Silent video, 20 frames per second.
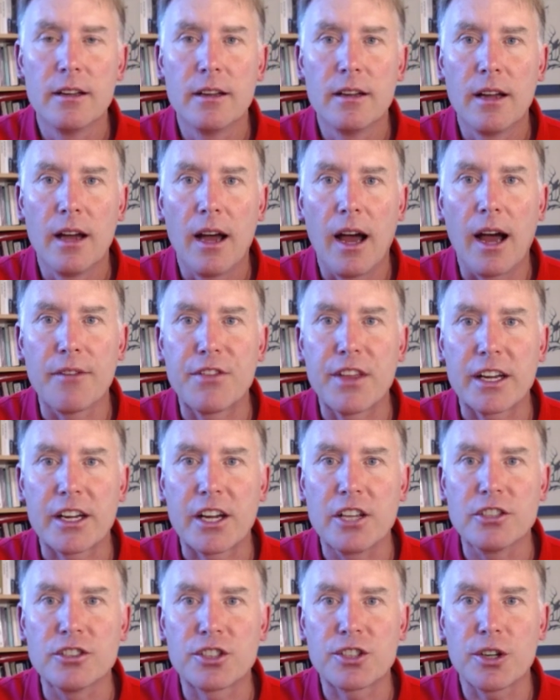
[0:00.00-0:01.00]
of the
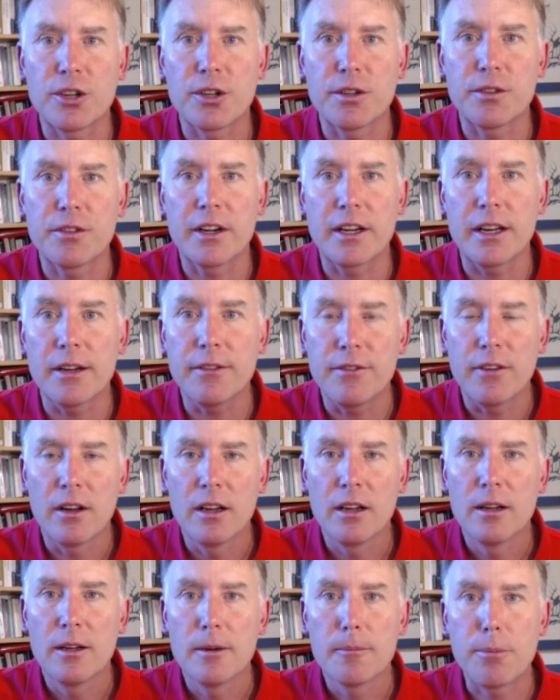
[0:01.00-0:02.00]
Conservative
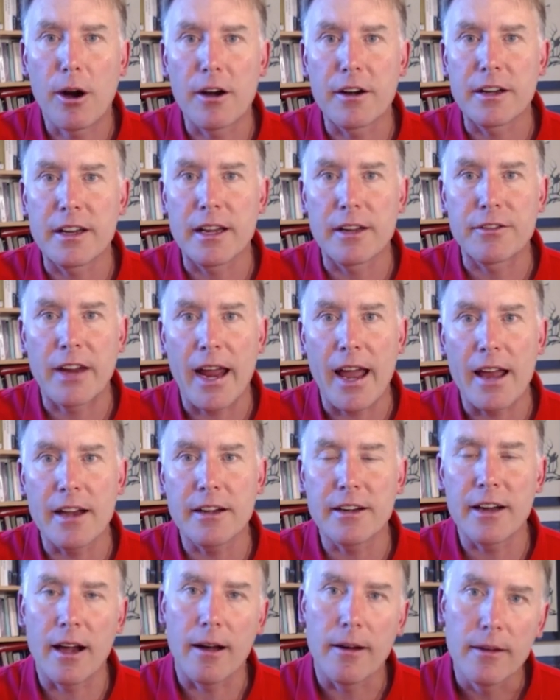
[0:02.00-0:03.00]
Party of
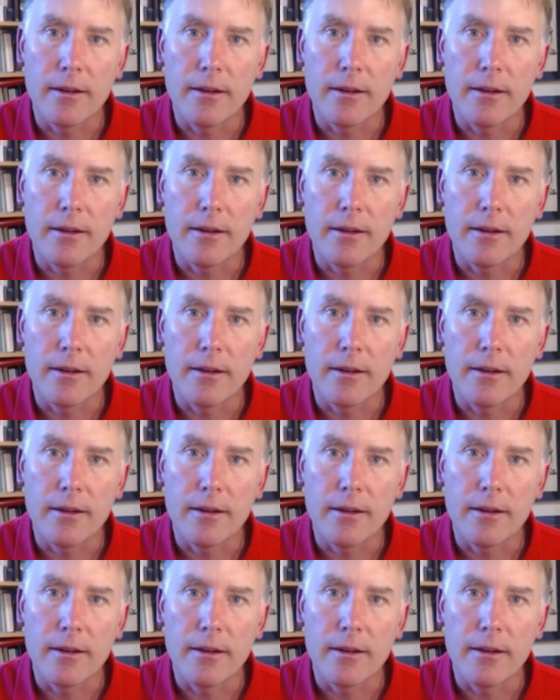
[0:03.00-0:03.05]
Canada.